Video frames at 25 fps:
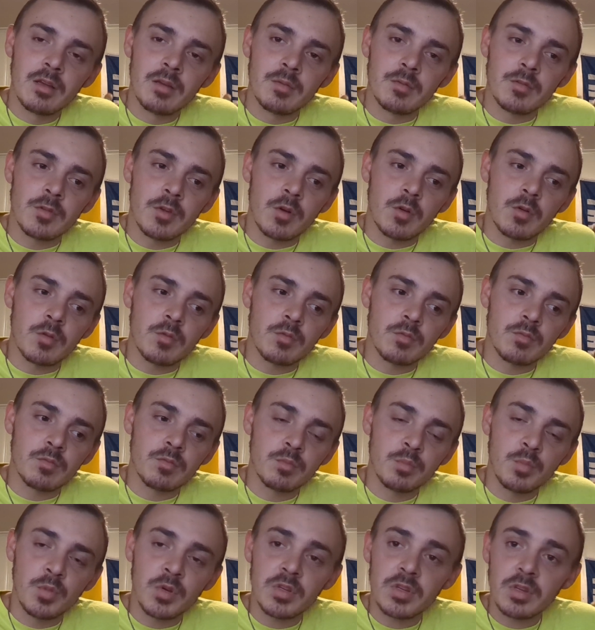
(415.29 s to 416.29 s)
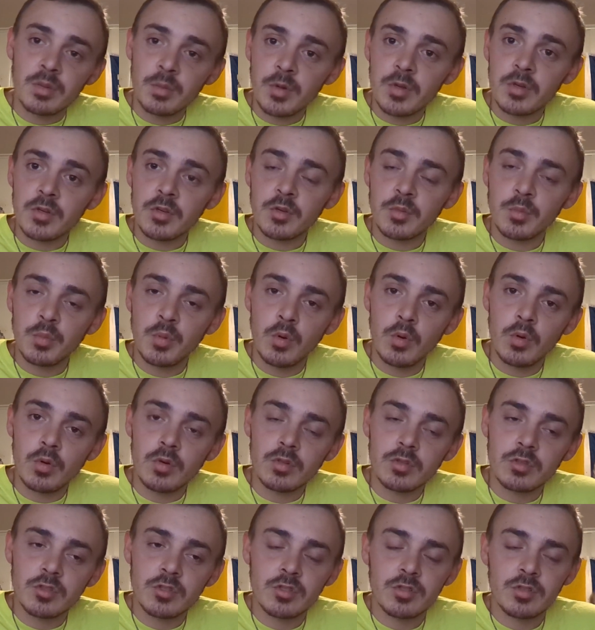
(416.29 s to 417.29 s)
you know, put them on your
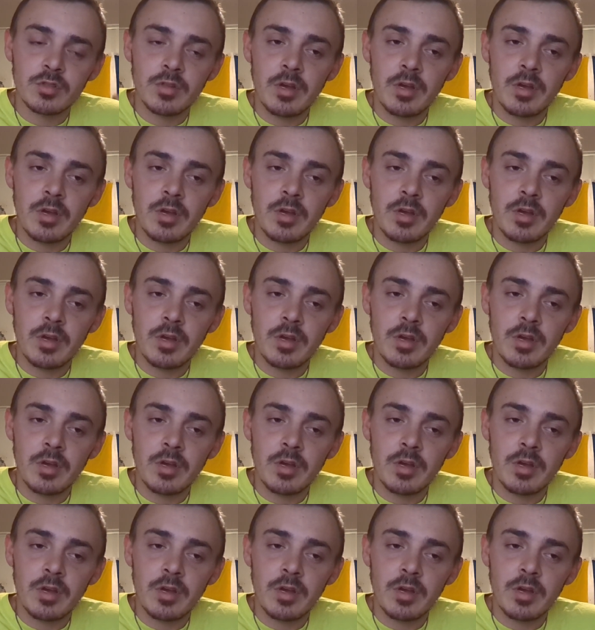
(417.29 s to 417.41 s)
porch?